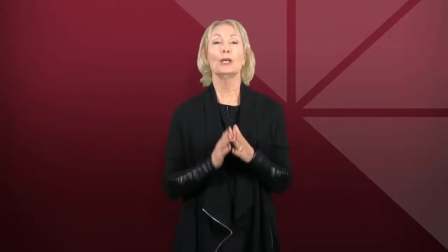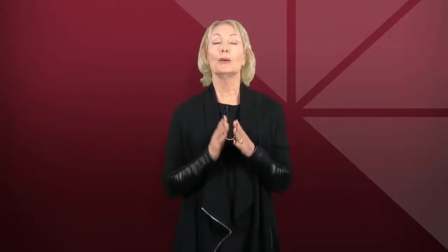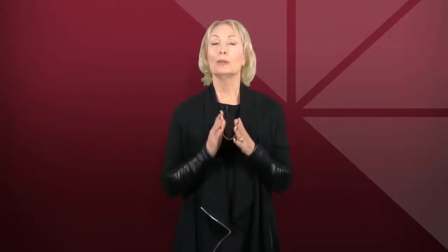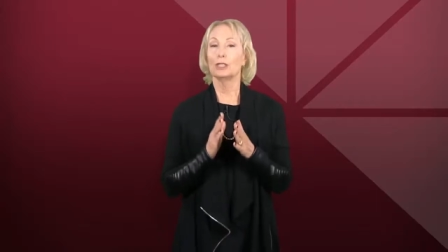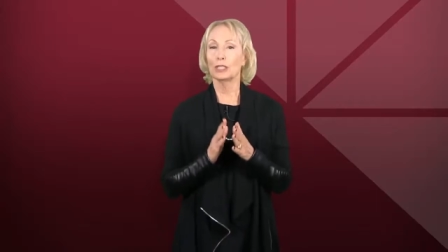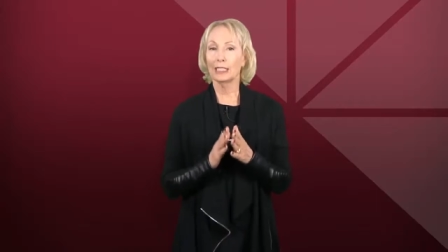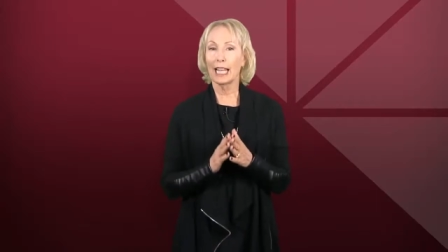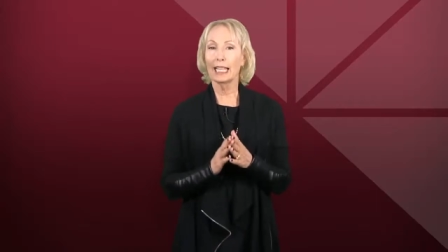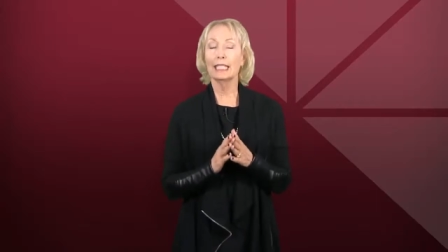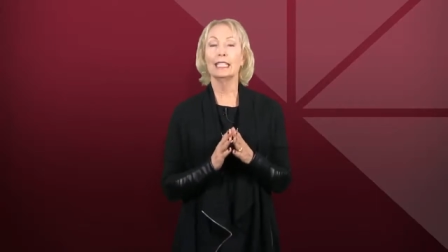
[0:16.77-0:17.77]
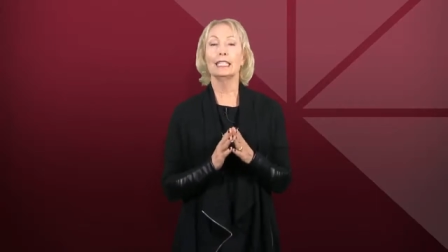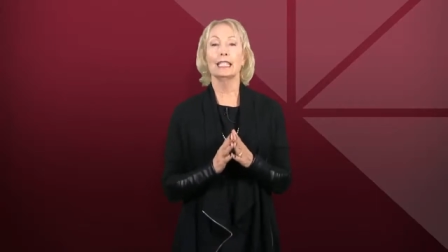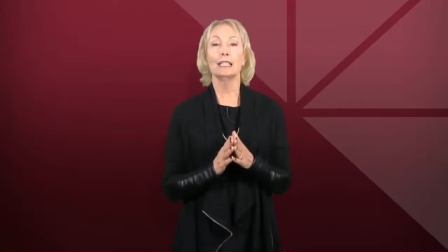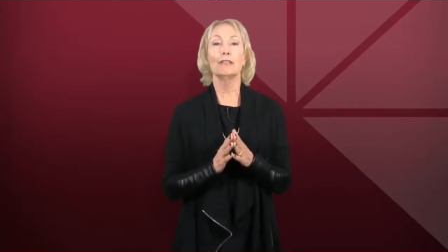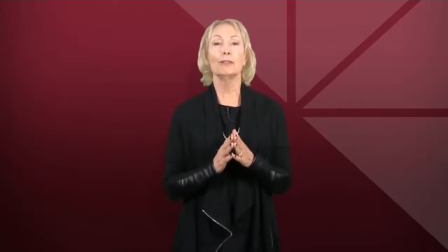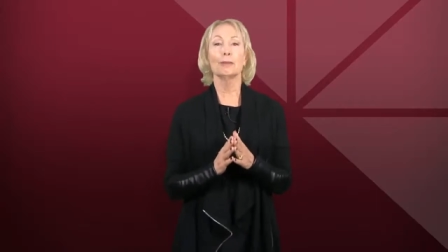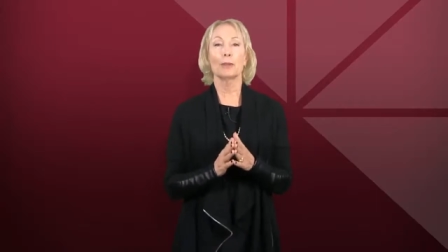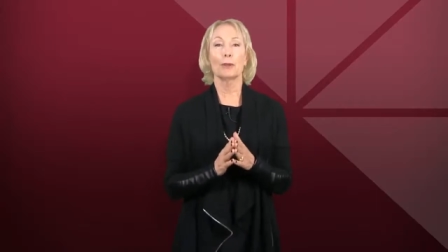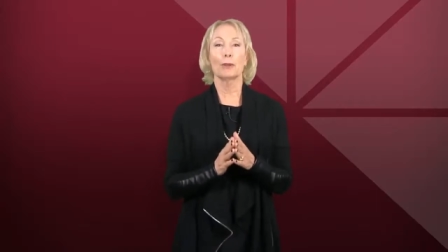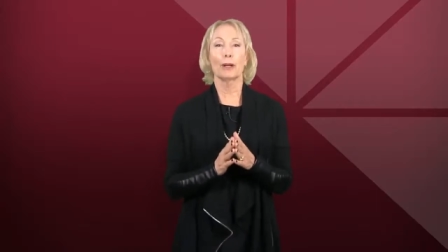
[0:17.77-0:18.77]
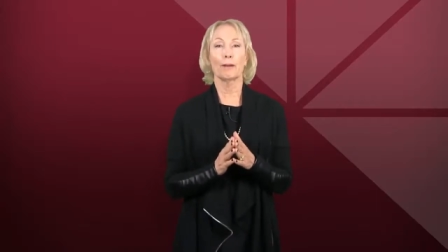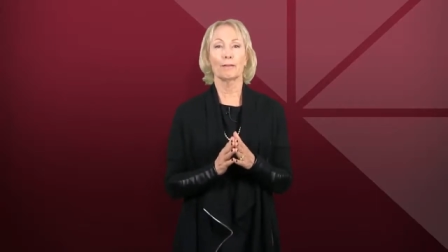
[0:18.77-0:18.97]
which is taken at the end of your program.